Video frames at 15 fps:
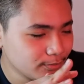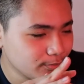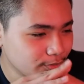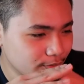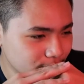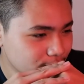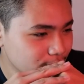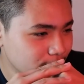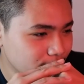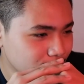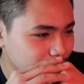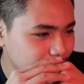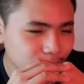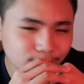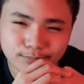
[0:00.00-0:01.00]
because, you
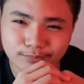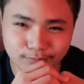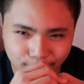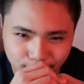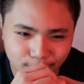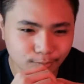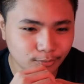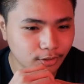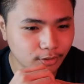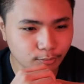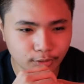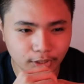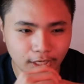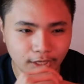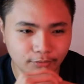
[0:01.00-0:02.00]
know, we
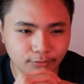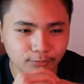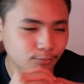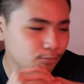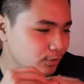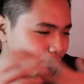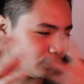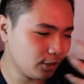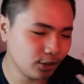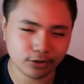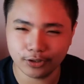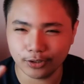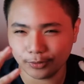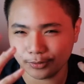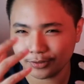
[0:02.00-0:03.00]
got
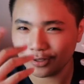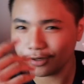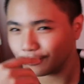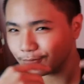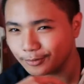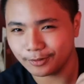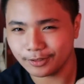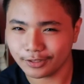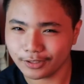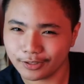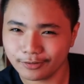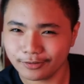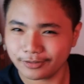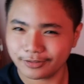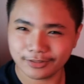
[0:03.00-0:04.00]
a little suffer right
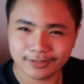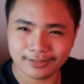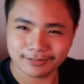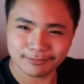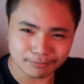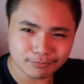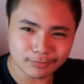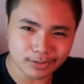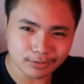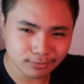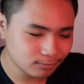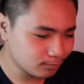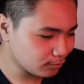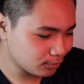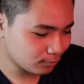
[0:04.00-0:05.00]
now. Yeah,
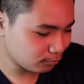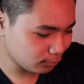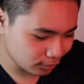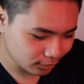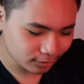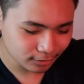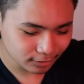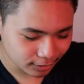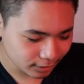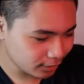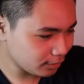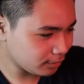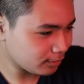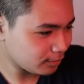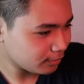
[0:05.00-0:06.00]
I'm not gonna
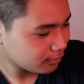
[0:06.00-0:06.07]
lie,